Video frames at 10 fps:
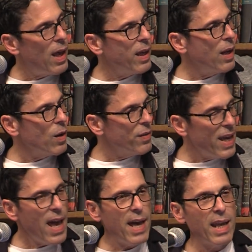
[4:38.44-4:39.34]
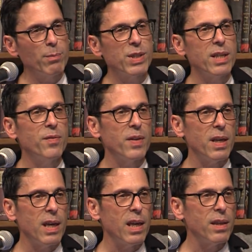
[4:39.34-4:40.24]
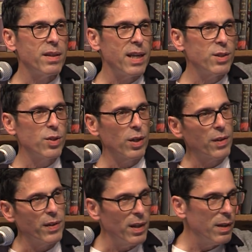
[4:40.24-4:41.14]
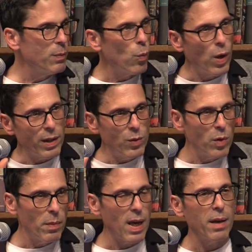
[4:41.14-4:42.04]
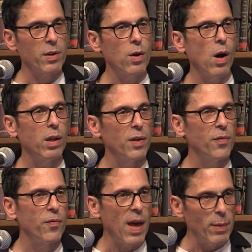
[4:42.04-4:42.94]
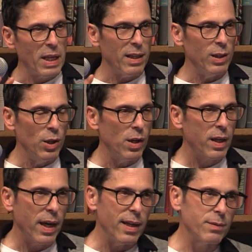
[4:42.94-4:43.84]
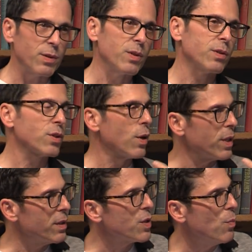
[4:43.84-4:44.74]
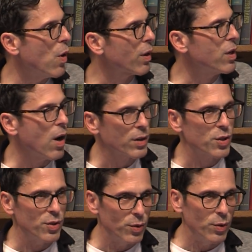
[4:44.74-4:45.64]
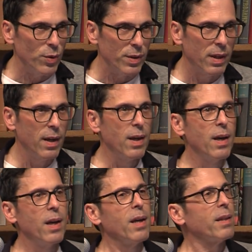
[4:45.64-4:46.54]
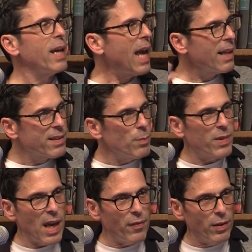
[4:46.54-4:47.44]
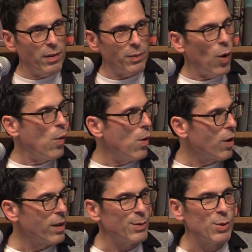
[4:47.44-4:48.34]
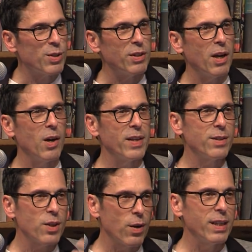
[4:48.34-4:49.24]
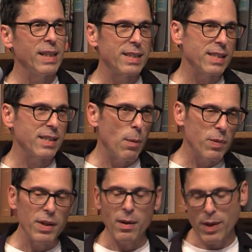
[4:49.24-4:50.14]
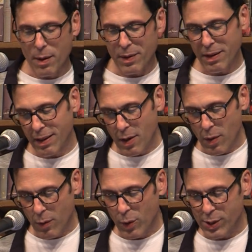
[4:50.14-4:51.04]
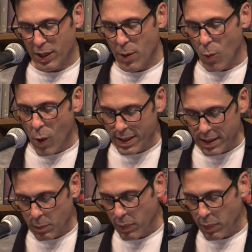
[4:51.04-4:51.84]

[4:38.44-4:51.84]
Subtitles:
They had MTV. They took what you might call effeminate look and turned it to more cartoon. They had some devil horns, they turned it into something that, originally it wasn't.